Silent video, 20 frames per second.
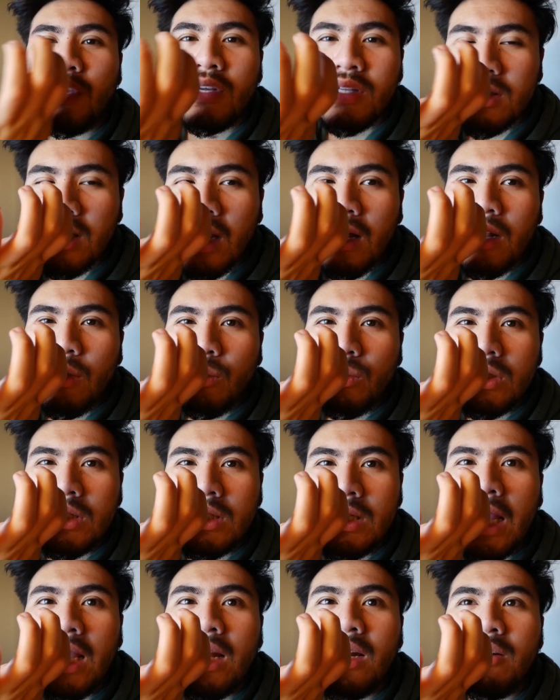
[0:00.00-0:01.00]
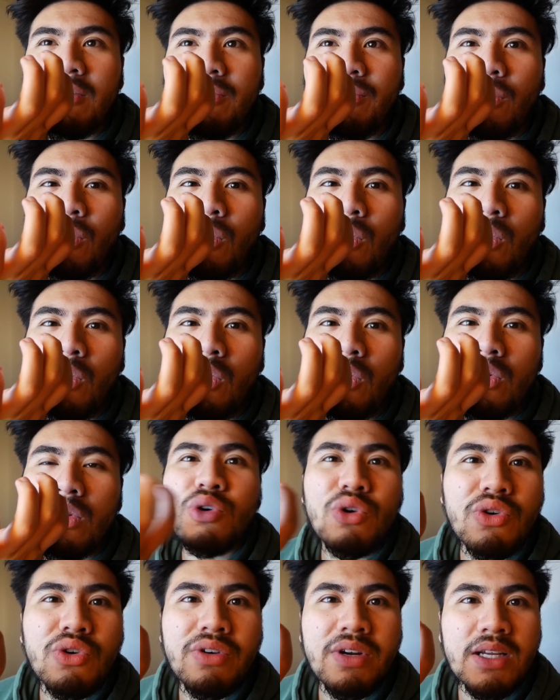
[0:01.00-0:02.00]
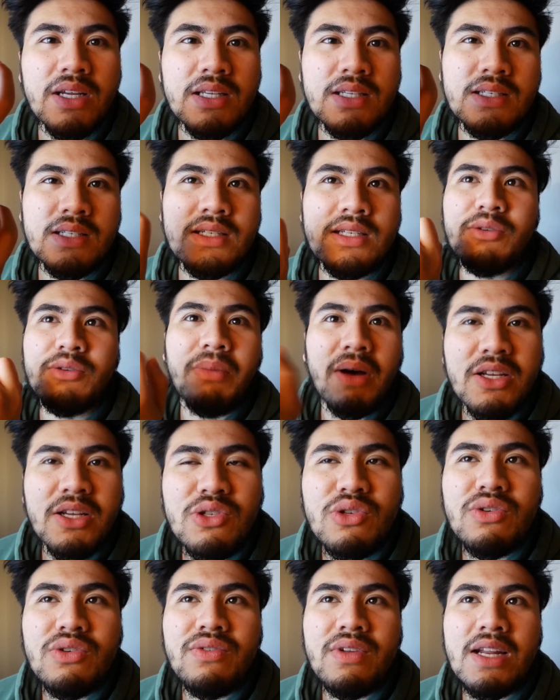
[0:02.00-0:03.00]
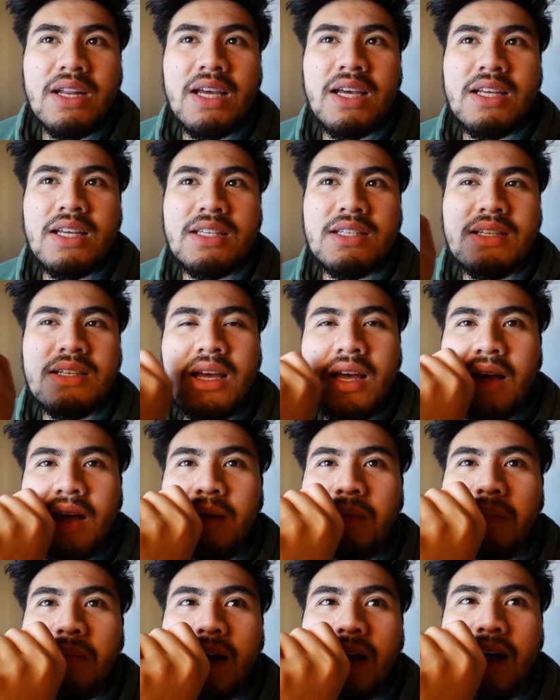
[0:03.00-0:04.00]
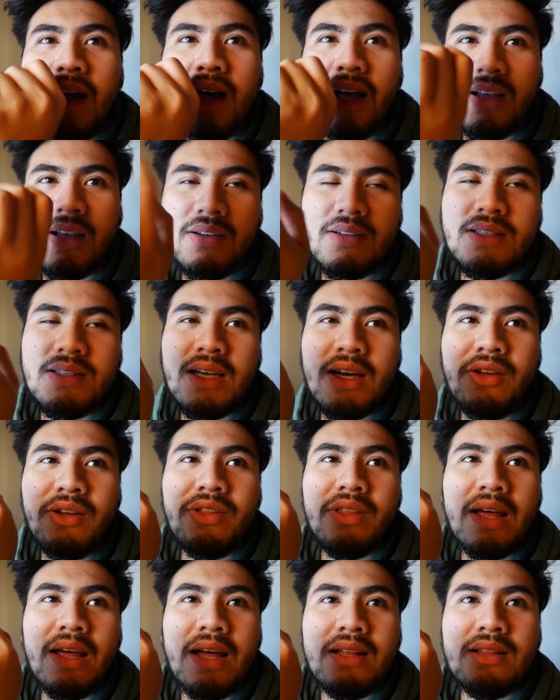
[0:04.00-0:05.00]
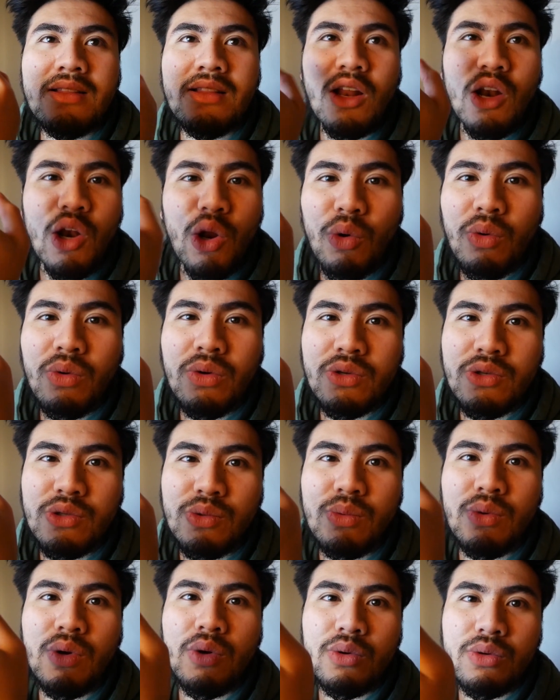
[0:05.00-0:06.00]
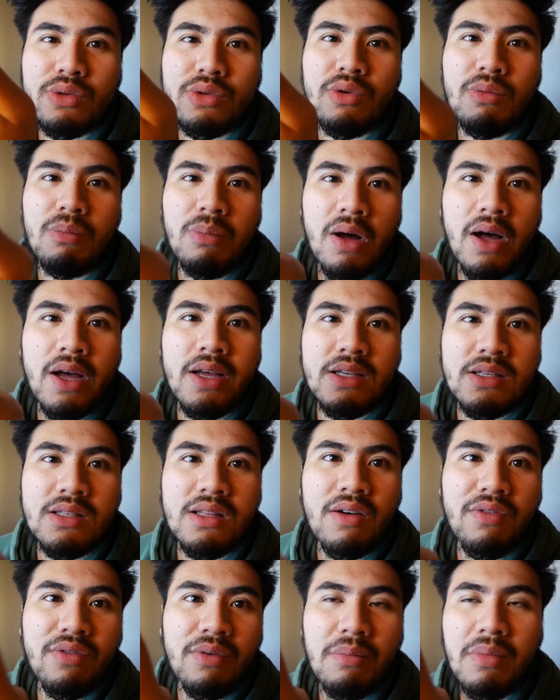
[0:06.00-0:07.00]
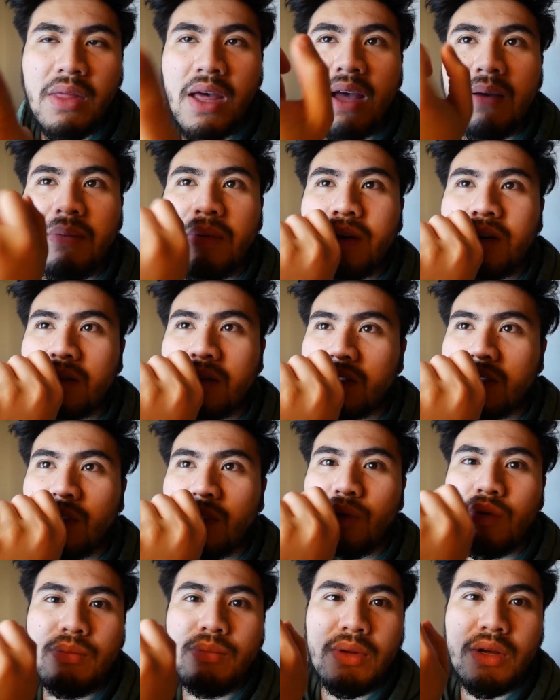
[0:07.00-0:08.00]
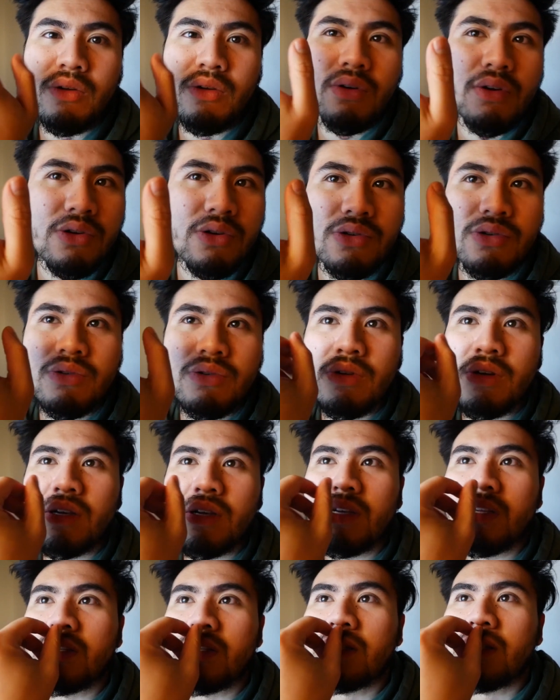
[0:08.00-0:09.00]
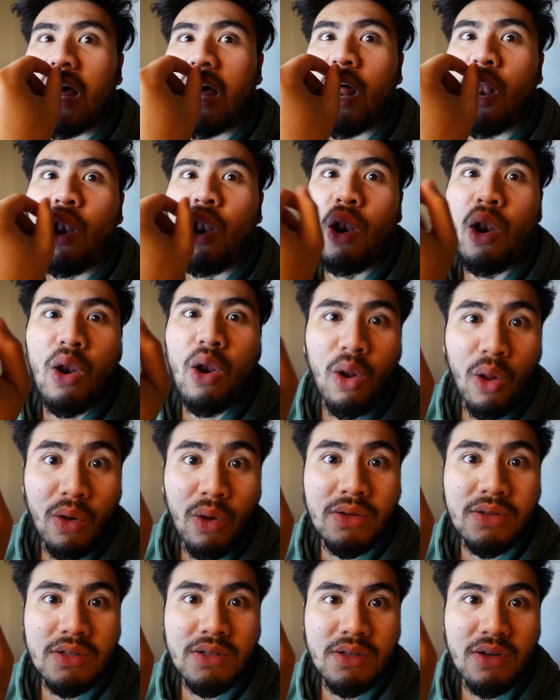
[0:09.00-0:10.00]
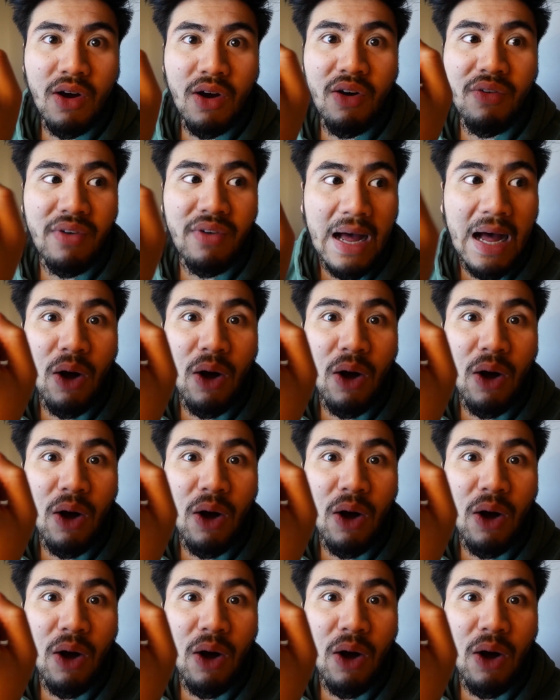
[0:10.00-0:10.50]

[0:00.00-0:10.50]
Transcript: You could tell it was tailored for tourists to buy souvenirs, but I could tell that the locals would also buy stuff from there because there would be groceries, a lot of